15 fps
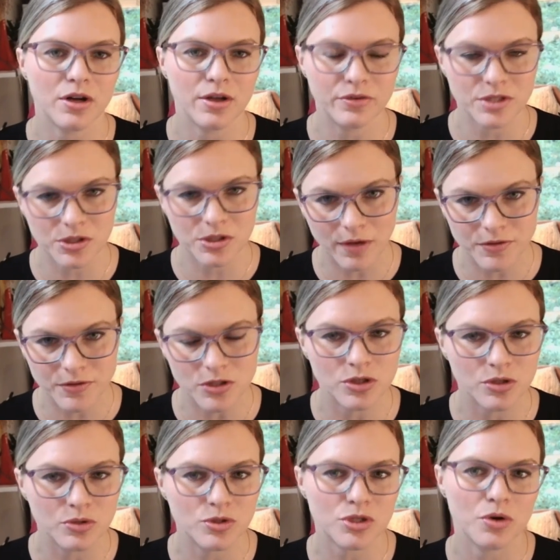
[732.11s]
You still have to
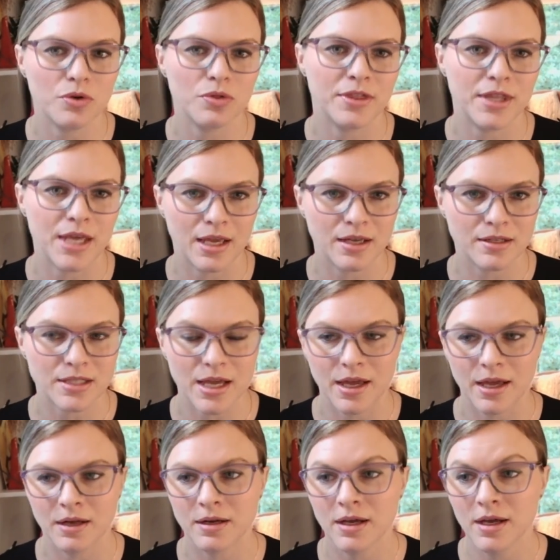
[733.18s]
do certain things,
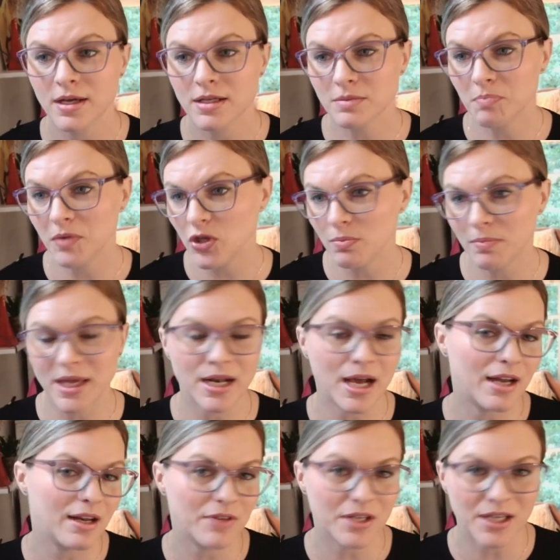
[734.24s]
and you may
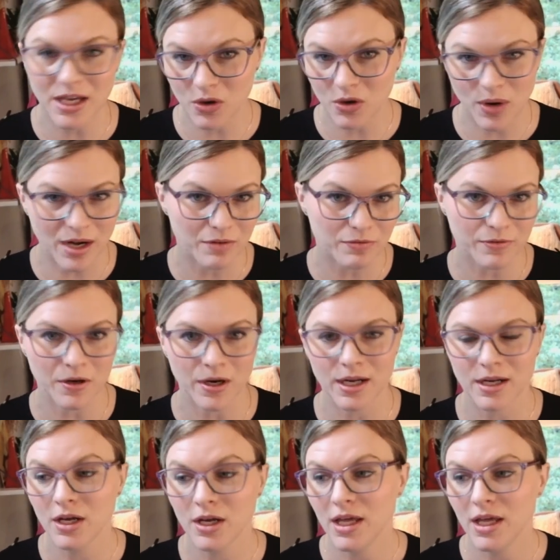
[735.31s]
not even get credit for it.